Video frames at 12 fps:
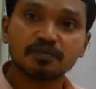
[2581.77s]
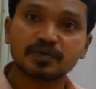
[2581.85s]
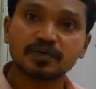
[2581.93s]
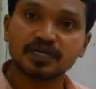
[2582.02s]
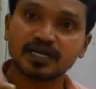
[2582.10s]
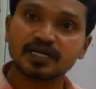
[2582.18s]

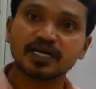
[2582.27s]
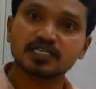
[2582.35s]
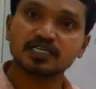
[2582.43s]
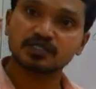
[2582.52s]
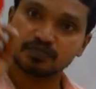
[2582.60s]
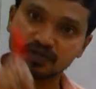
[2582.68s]
carpi
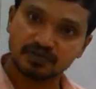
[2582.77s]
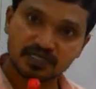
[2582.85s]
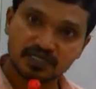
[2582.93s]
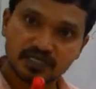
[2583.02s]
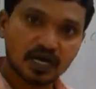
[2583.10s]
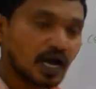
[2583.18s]
radialis
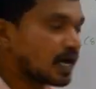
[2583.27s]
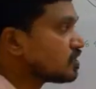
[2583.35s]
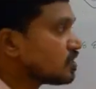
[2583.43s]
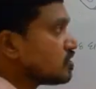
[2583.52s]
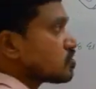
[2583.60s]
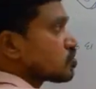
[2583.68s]
brevis
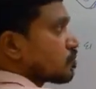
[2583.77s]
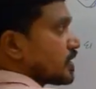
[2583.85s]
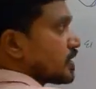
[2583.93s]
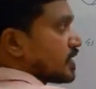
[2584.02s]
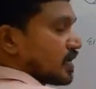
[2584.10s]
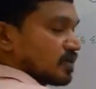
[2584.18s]
and
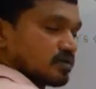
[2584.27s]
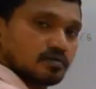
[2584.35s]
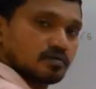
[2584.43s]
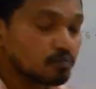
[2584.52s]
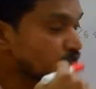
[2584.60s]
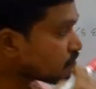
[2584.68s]
supinator
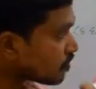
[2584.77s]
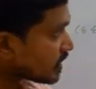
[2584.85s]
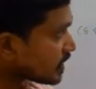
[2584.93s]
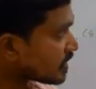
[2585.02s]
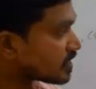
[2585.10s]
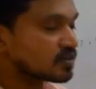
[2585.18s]

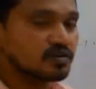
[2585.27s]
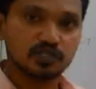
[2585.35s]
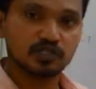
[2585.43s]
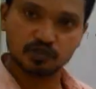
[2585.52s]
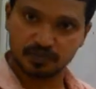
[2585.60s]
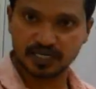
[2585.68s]
before entering
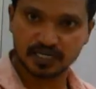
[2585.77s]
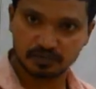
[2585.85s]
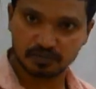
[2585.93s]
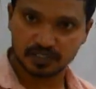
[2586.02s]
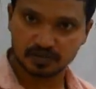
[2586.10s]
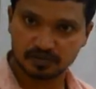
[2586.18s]
into the
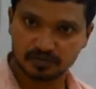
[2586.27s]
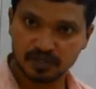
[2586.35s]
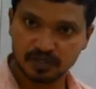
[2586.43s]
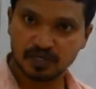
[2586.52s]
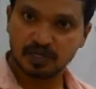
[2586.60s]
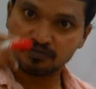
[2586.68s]
supinator muscle.
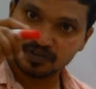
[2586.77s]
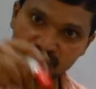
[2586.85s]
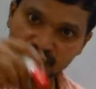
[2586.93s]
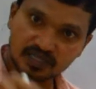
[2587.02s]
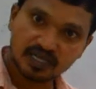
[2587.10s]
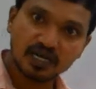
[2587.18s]

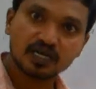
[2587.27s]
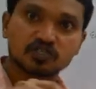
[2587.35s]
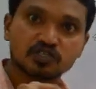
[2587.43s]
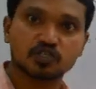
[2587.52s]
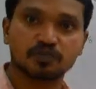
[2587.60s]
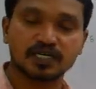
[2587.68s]
Within the
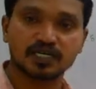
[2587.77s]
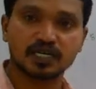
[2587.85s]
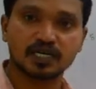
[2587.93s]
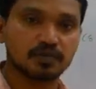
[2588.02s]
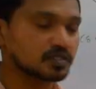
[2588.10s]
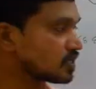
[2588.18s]

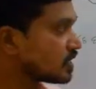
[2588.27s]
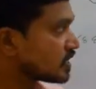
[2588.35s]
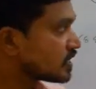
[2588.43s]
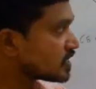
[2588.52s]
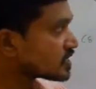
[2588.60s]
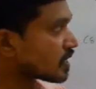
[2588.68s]
supinator muscle,
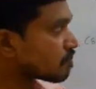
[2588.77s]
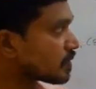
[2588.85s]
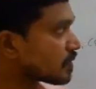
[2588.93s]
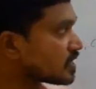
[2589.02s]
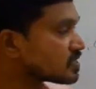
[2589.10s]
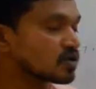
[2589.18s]
it
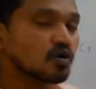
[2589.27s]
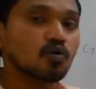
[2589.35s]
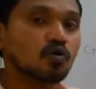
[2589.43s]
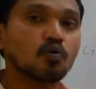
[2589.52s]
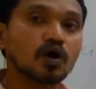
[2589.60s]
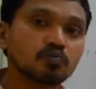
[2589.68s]
supplies
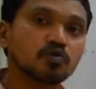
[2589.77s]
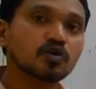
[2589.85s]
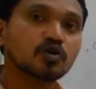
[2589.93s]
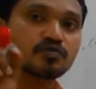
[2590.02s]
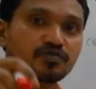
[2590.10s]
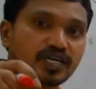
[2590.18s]
one
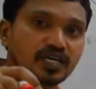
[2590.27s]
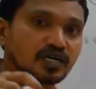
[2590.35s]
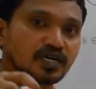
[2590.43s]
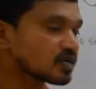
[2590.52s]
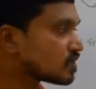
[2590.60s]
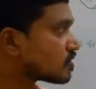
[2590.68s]
more
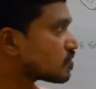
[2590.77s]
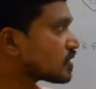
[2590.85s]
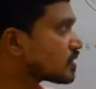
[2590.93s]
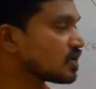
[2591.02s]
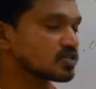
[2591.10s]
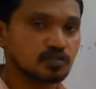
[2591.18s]
pig
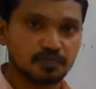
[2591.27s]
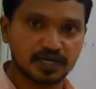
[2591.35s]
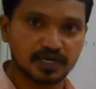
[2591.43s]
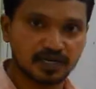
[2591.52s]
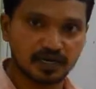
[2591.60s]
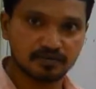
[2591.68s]
to the
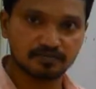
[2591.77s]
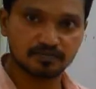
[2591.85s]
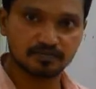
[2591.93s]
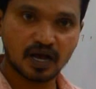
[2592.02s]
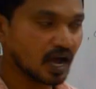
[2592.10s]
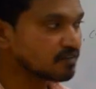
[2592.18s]
supinator.
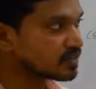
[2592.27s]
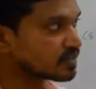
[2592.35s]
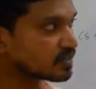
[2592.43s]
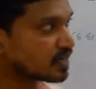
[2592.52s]
After